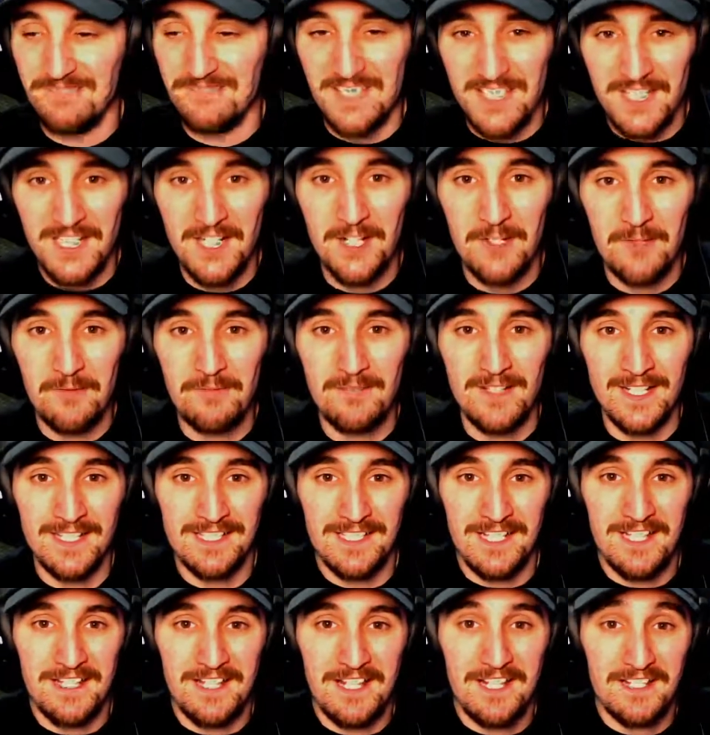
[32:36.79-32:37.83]
You know, like
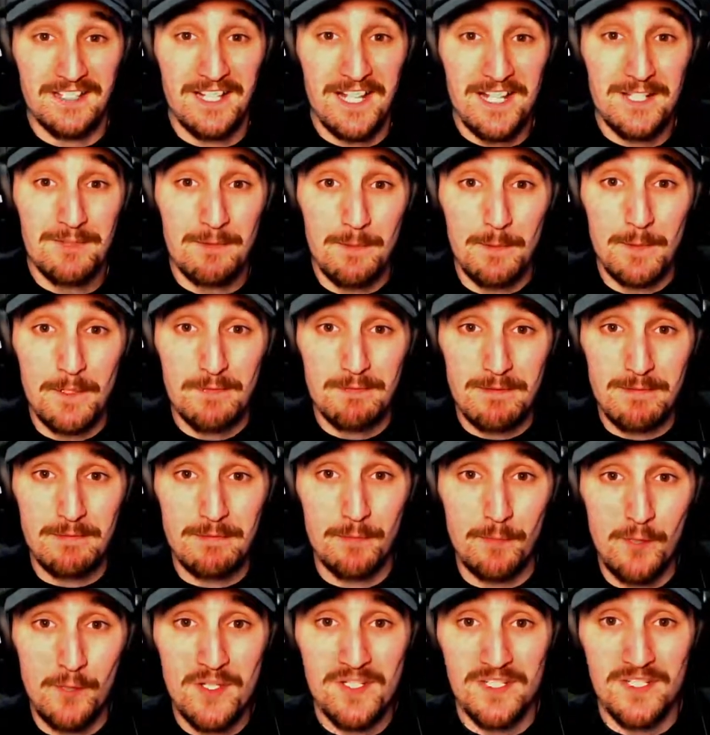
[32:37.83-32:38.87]
that's what most people
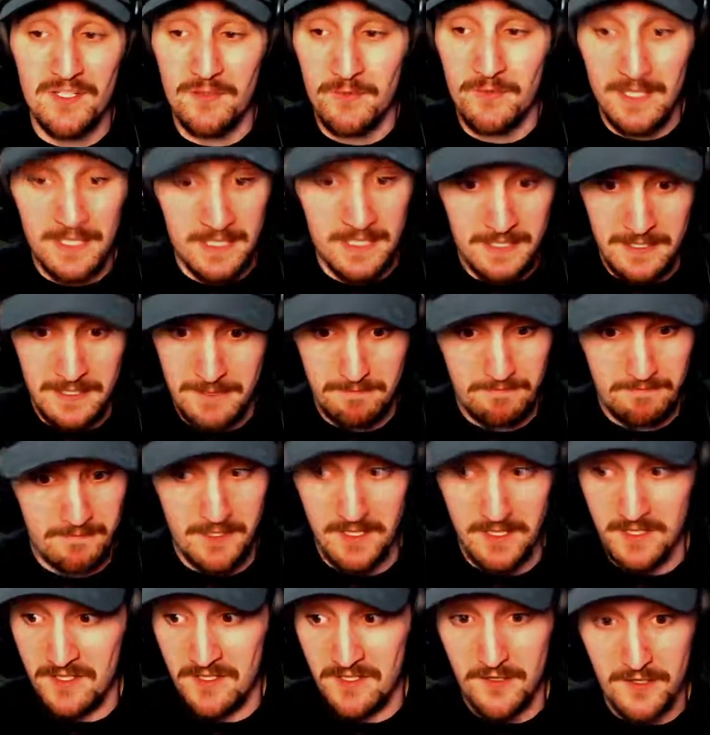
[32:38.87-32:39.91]
point to, and it's
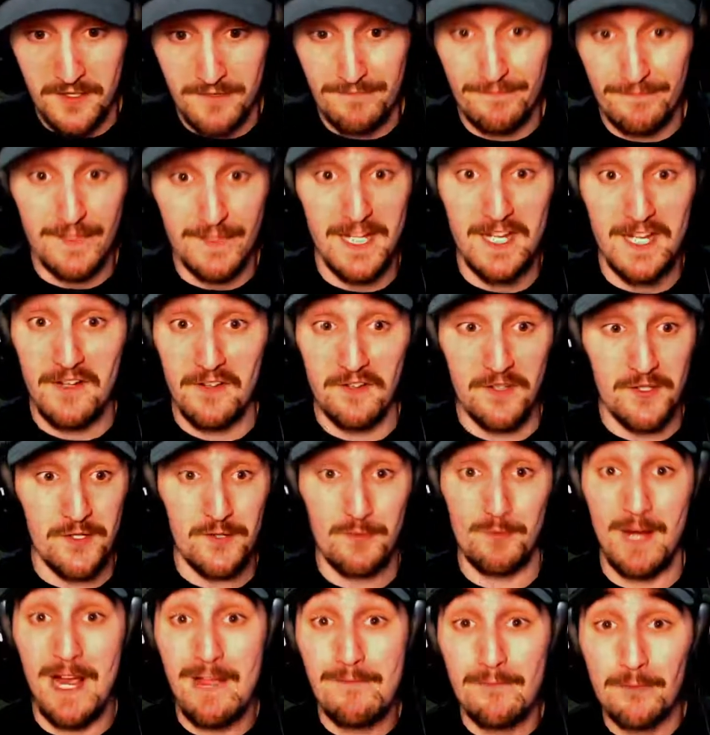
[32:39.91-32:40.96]
because there's flair, there's
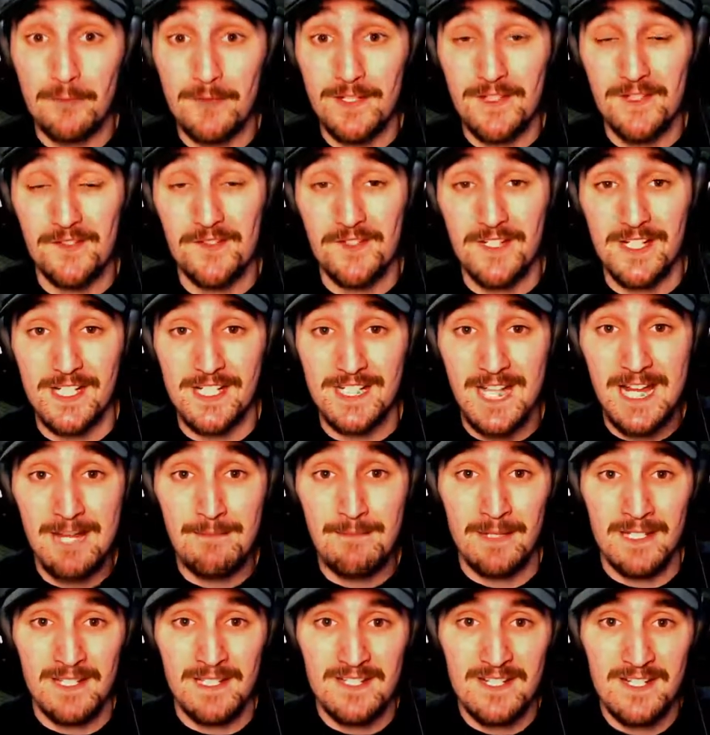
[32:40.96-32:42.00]
rivalry, there's
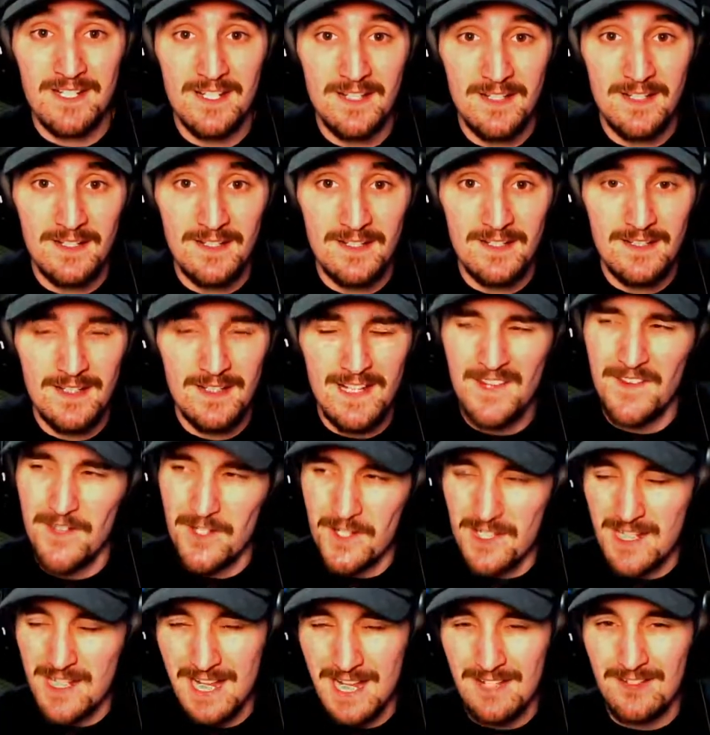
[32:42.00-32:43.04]
excitement, and
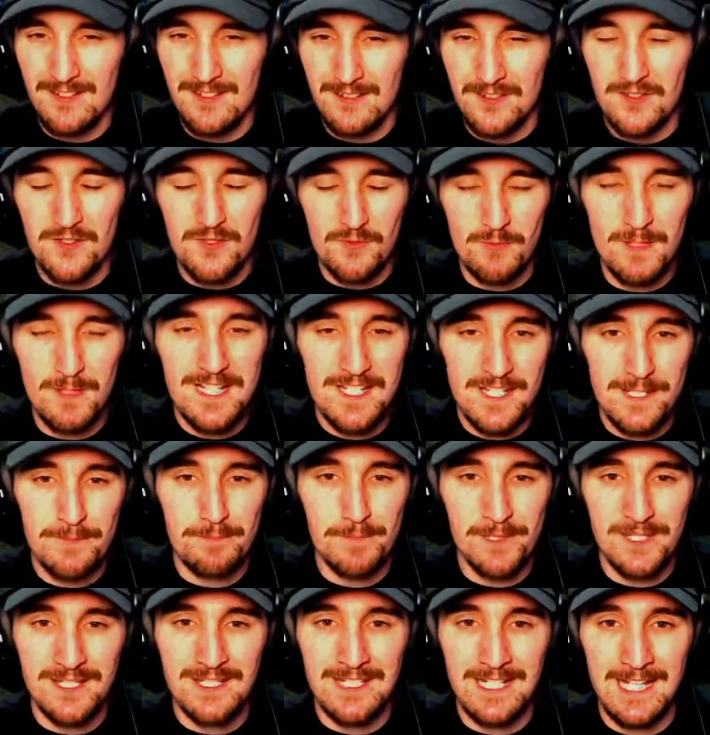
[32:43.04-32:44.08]
there's ways to
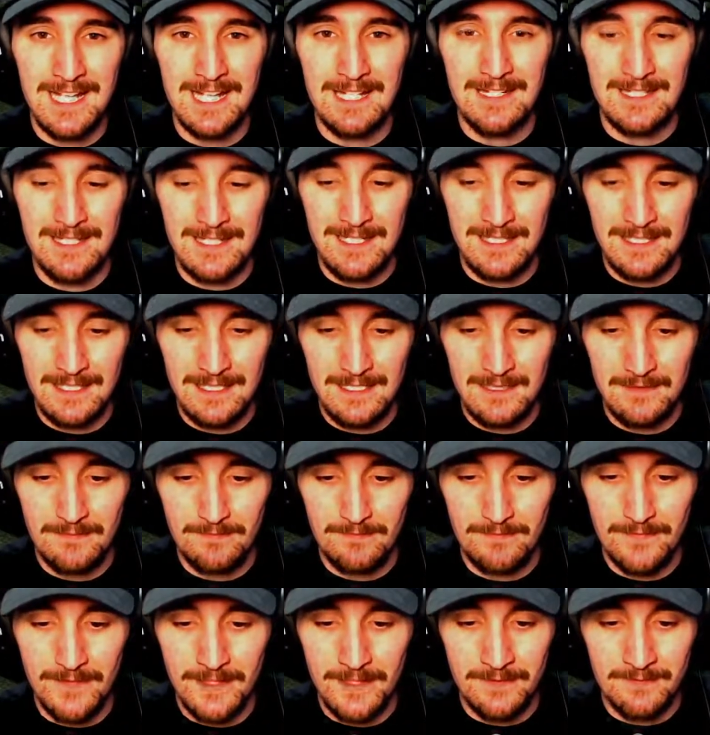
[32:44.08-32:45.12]
put that in
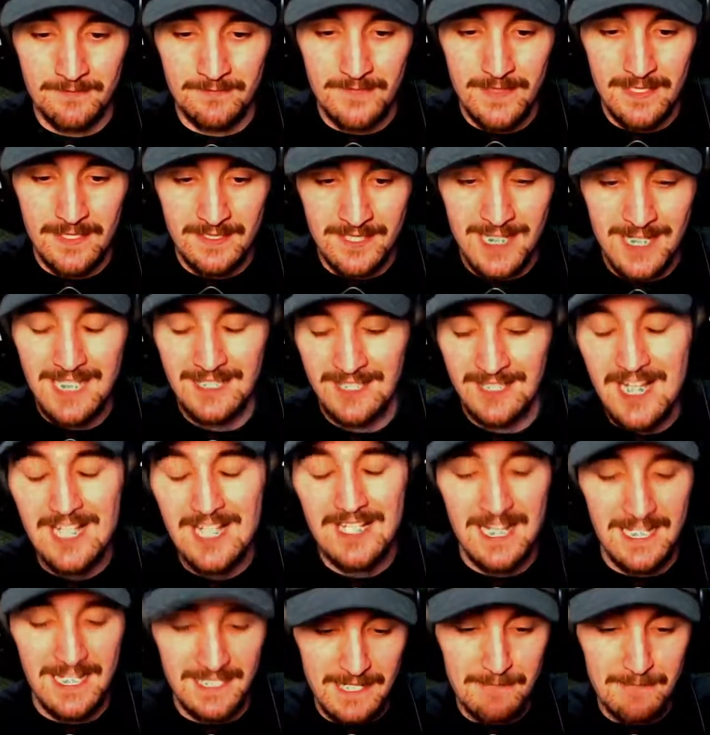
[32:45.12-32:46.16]
take that
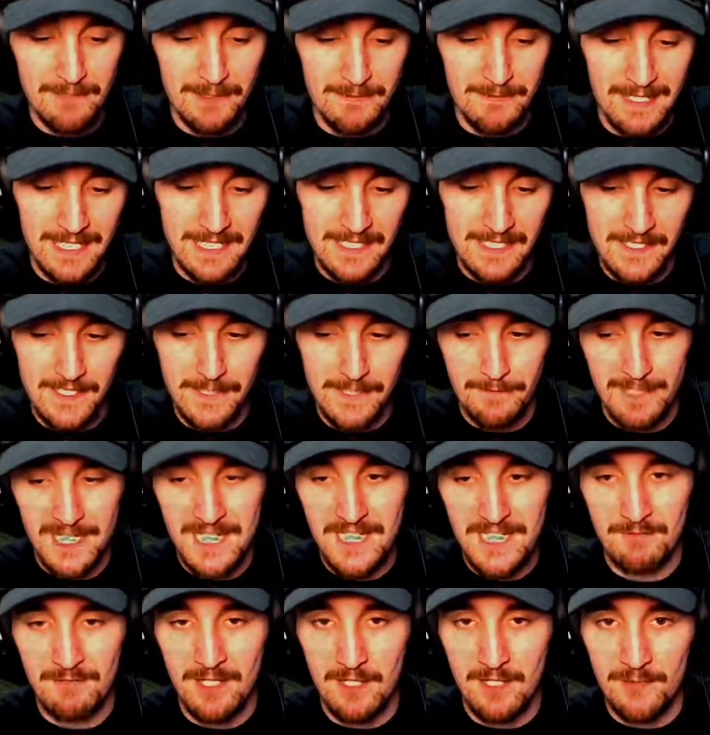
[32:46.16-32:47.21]
and implement it into
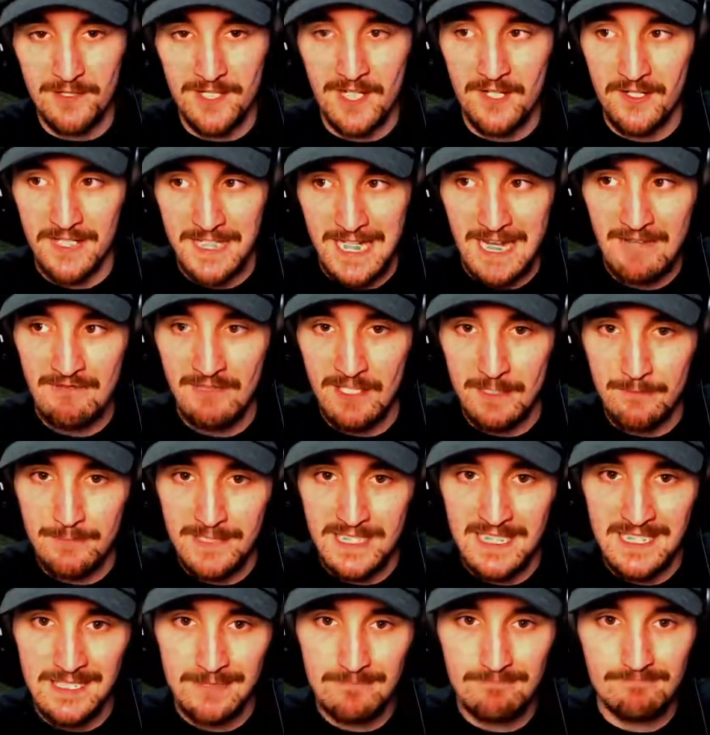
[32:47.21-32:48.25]
baseball without it having to
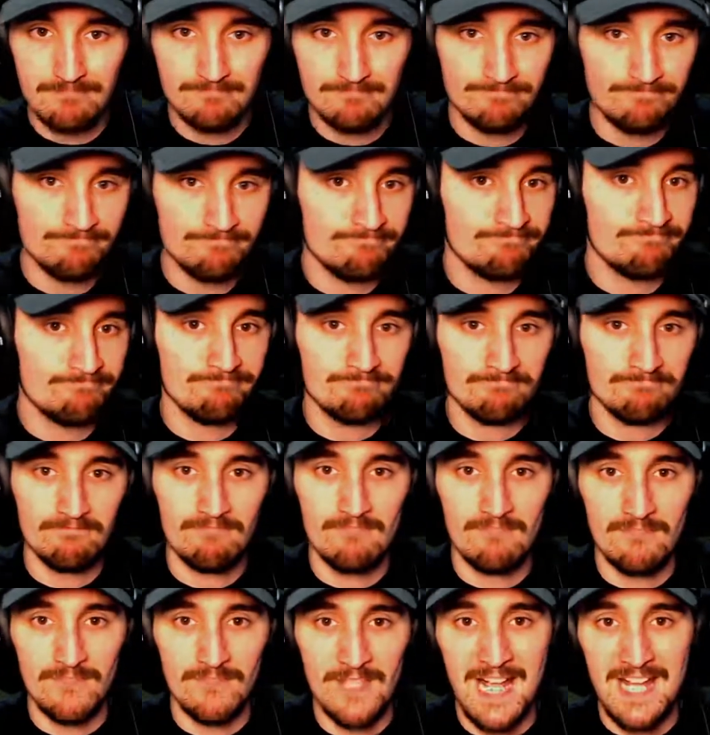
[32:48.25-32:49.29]
be
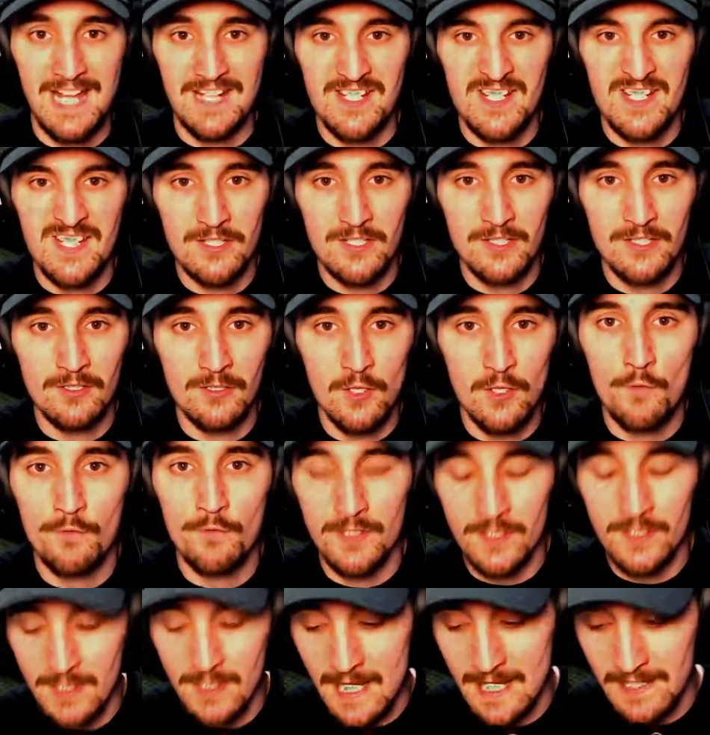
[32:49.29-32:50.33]
nasty or over
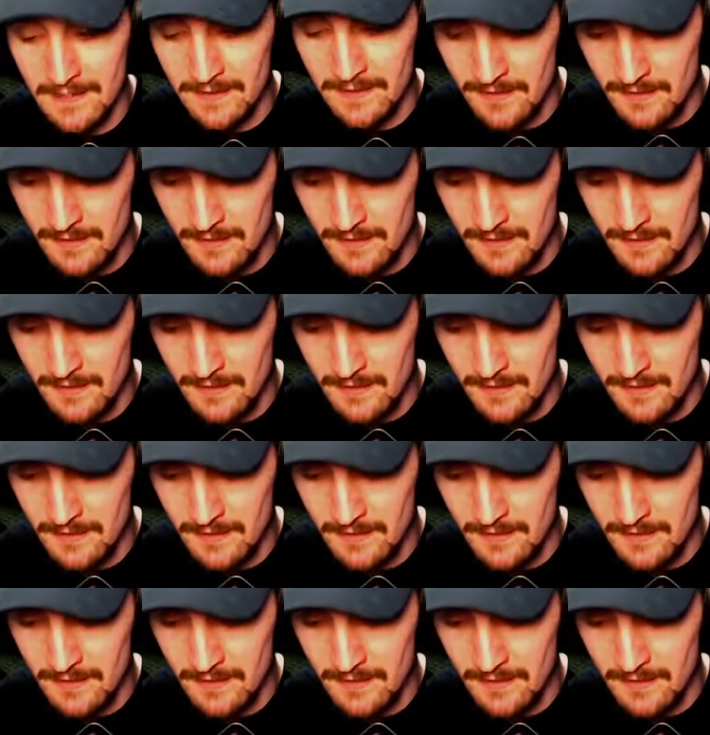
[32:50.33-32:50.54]
the line.